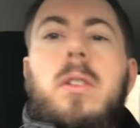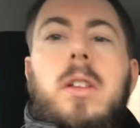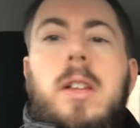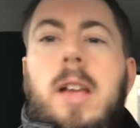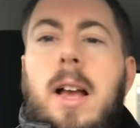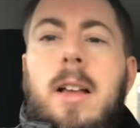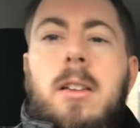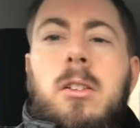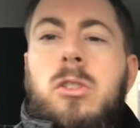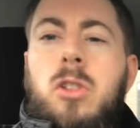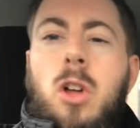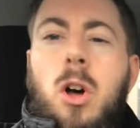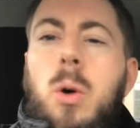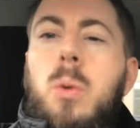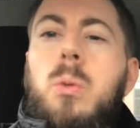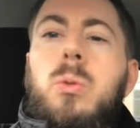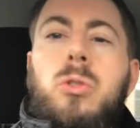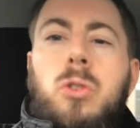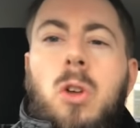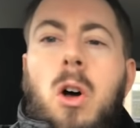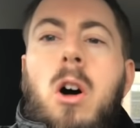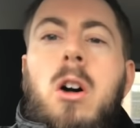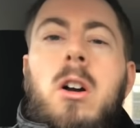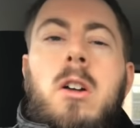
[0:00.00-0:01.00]
Yes, the whole
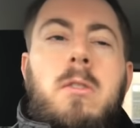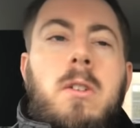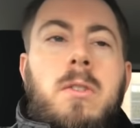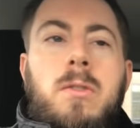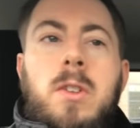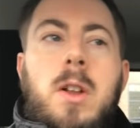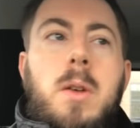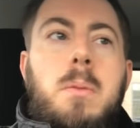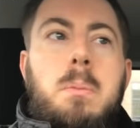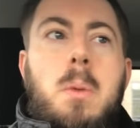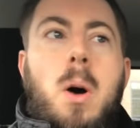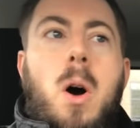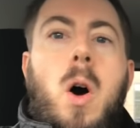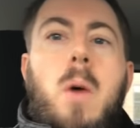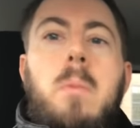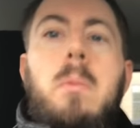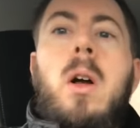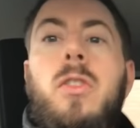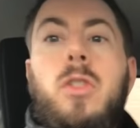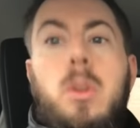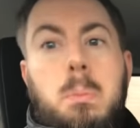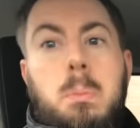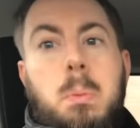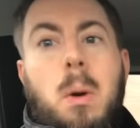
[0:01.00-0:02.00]
saga of lip
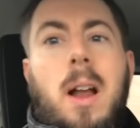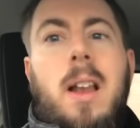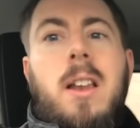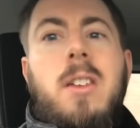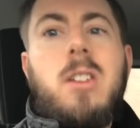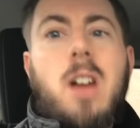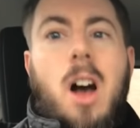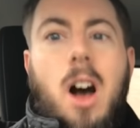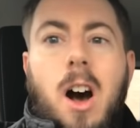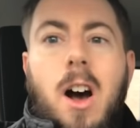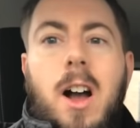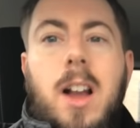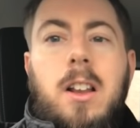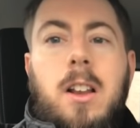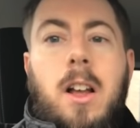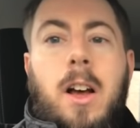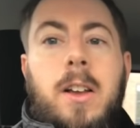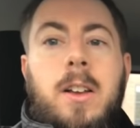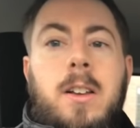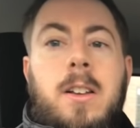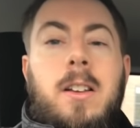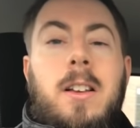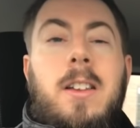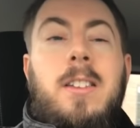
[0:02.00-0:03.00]
balm. The brand I
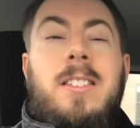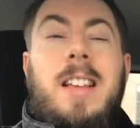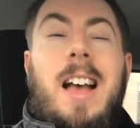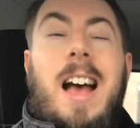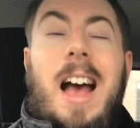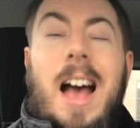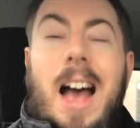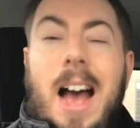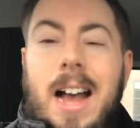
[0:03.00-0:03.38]
like has